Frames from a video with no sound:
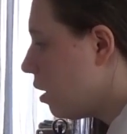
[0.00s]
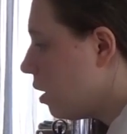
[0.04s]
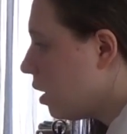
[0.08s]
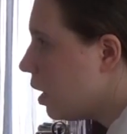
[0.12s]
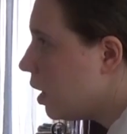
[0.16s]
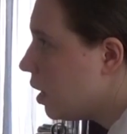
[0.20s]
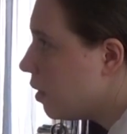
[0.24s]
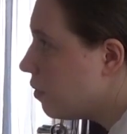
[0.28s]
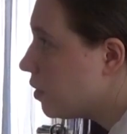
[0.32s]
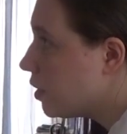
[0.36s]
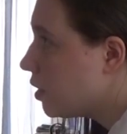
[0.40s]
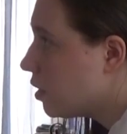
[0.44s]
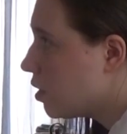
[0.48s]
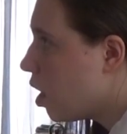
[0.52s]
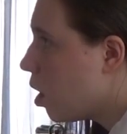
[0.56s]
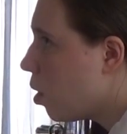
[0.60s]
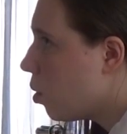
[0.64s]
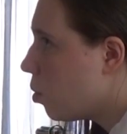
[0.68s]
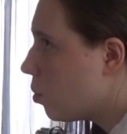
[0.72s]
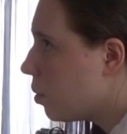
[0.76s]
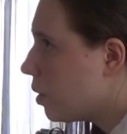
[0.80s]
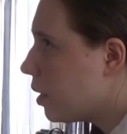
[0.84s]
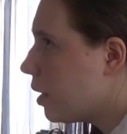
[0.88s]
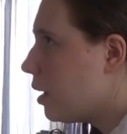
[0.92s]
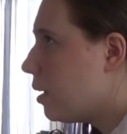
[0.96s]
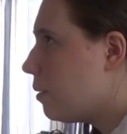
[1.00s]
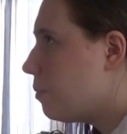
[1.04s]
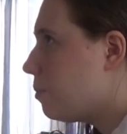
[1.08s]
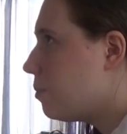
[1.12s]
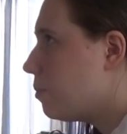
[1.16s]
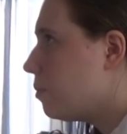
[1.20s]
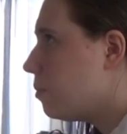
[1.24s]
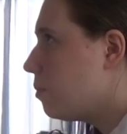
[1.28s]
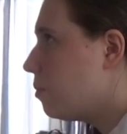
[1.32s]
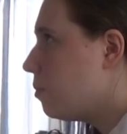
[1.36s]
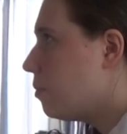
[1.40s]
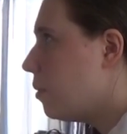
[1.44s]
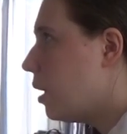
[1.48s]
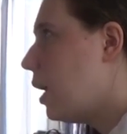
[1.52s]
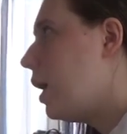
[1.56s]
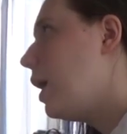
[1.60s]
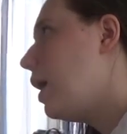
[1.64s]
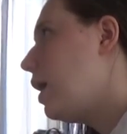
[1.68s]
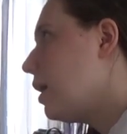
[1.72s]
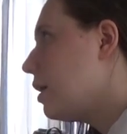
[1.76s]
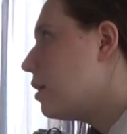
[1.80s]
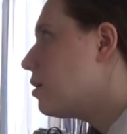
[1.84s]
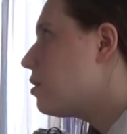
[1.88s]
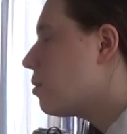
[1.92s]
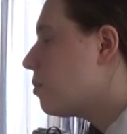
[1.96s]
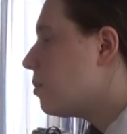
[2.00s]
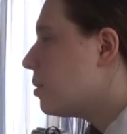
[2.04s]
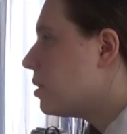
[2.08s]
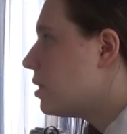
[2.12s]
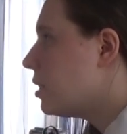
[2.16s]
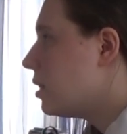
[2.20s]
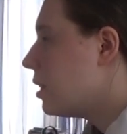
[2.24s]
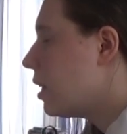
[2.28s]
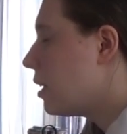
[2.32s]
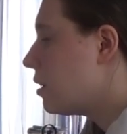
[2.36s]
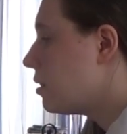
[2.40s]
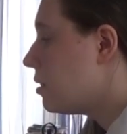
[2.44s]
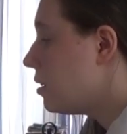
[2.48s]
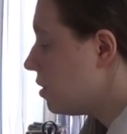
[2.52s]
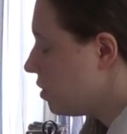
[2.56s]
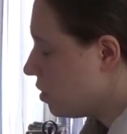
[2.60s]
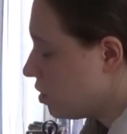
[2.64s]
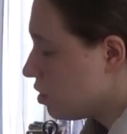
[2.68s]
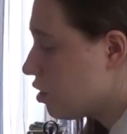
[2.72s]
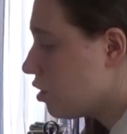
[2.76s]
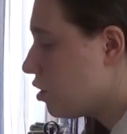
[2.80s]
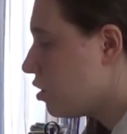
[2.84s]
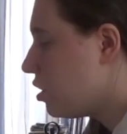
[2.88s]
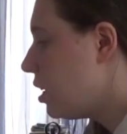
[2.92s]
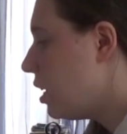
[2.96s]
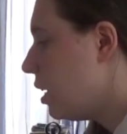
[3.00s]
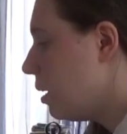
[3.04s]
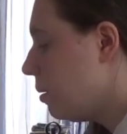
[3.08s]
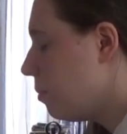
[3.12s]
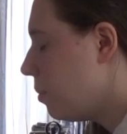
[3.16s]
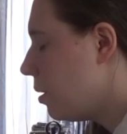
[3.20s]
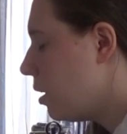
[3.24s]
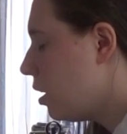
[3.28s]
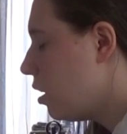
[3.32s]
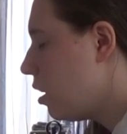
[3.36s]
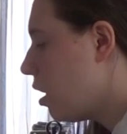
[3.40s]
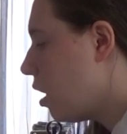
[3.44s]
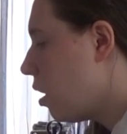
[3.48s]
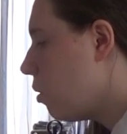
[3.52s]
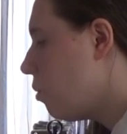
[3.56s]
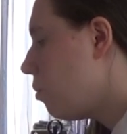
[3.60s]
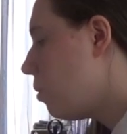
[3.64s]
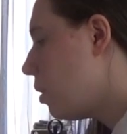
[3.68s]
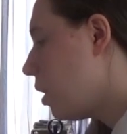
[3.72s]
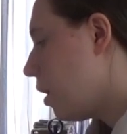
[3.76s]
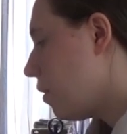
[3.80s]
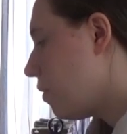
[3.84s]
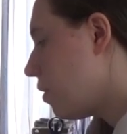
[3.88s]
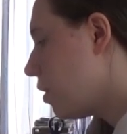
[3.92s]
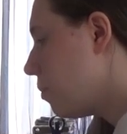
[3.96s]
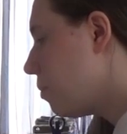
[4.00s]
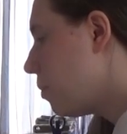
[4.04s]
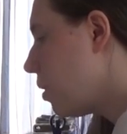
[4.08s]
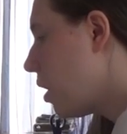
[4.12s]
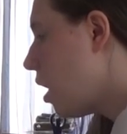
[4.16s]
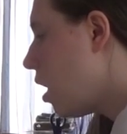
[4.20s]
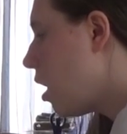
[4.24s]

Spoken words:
even though he is, and we see that in season 13, but you know, whatever.